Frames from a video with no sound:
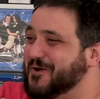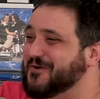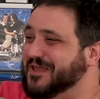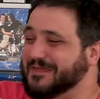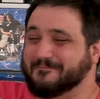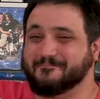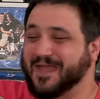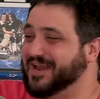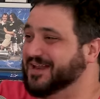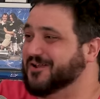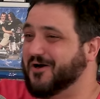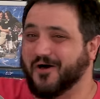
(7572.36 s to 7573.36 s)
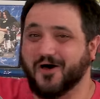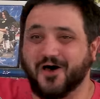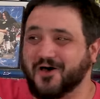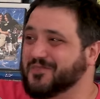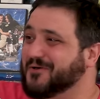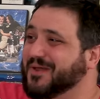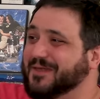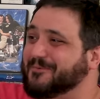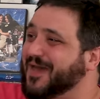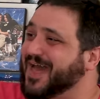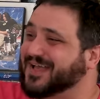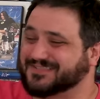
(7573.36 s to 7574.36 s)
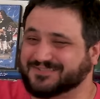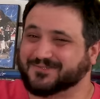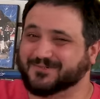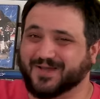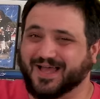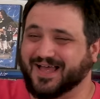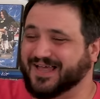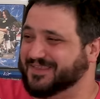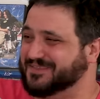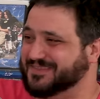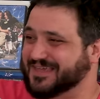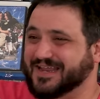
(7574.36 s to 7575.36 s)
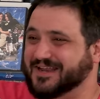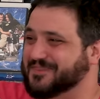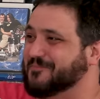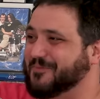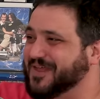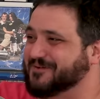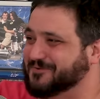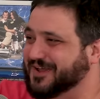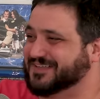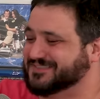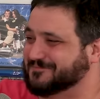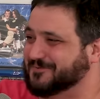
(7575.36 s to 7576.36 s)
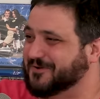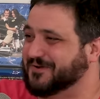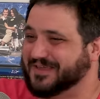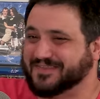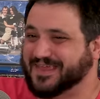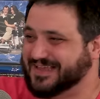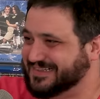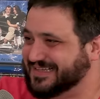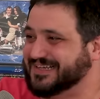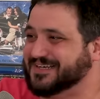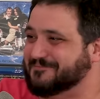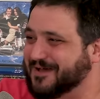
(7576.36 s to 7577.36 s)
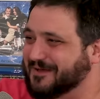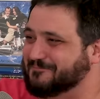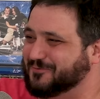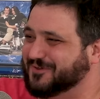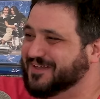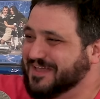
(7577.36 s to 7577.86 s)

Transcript: Pony made it all the way back to the end of the Prancing Pony, and they cleaned him up.